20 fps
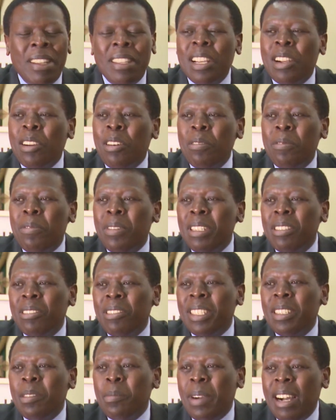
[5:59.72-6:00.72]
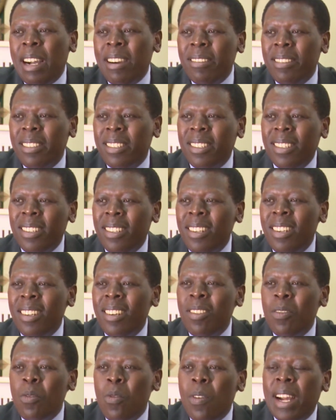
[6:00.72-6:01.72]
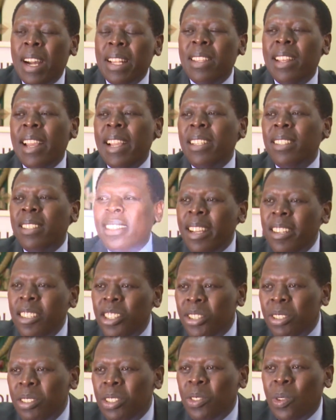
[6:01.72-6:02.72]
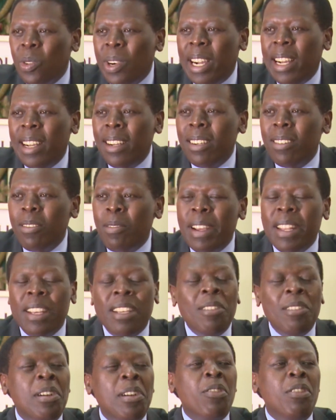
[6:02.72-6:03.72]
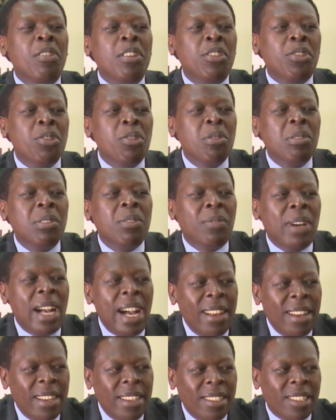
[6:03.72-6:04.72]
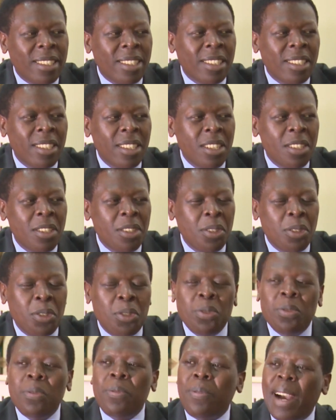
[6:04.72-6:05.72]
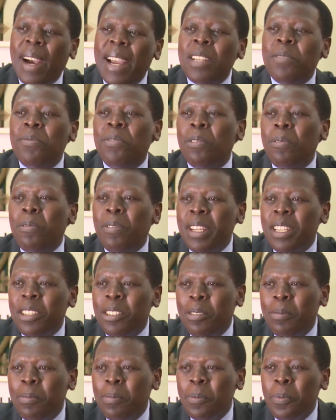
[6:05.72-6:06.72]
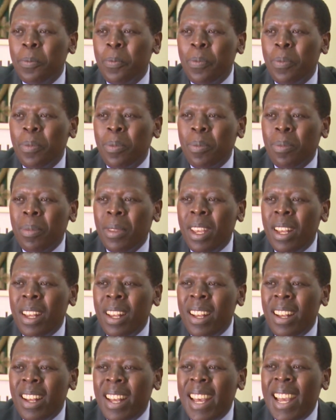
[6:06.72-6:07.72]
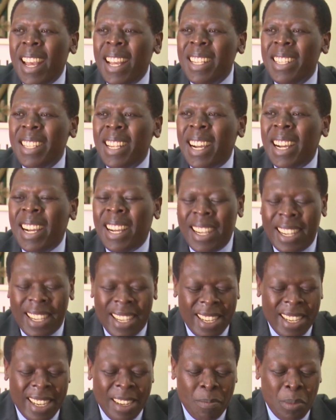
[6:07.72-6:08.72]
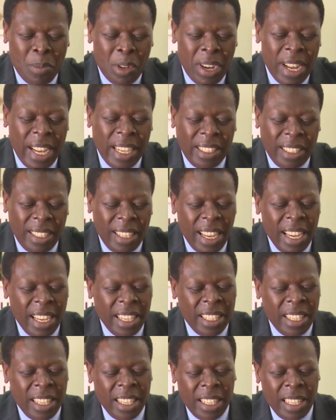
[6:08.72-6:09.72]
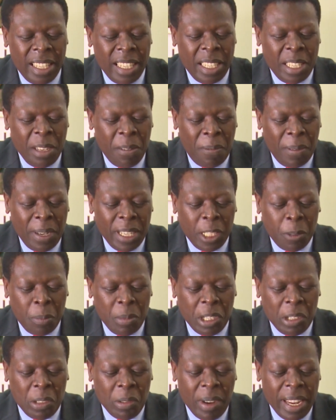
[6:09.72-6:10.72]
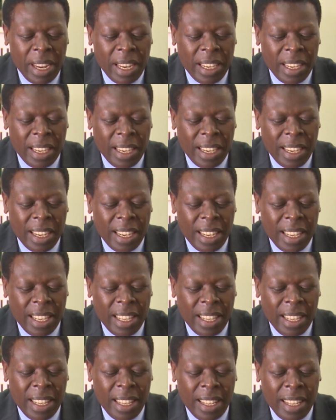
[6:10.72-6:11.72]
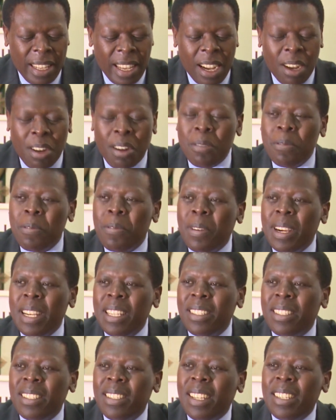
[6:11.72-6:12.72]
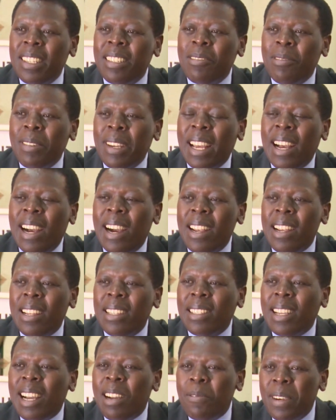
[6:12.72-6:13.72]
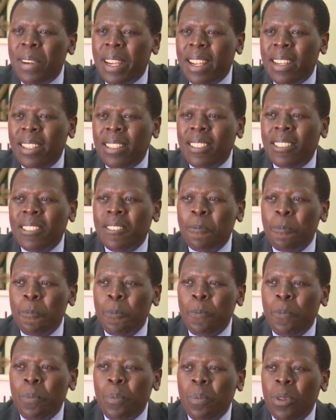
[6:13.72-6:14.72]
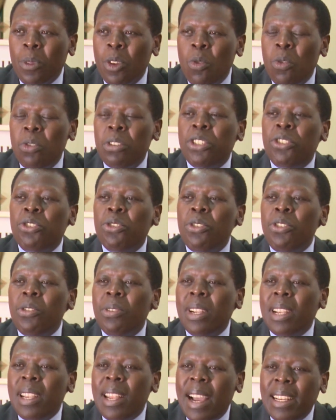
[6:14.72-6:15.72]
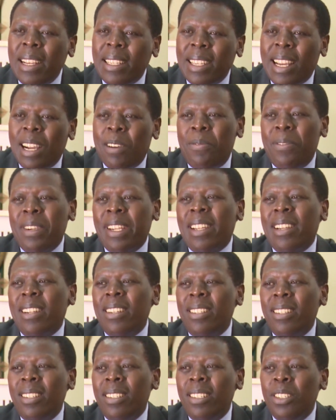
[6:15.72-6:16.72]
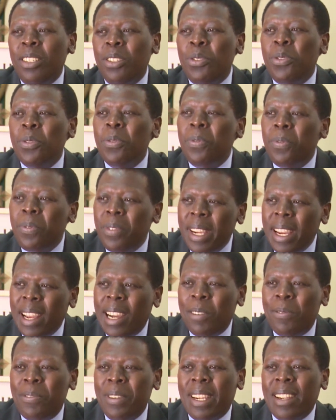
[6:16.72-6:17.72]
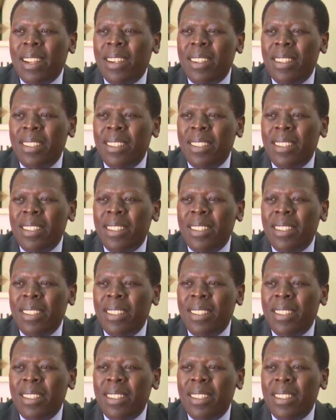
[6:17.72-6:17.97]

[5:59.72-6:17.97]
the conference was about, what their intentions were, whether going to use violence to fight for freedom. And Mboya said the difference between the conference that we had as Africans was to unite Africa, to free Africa.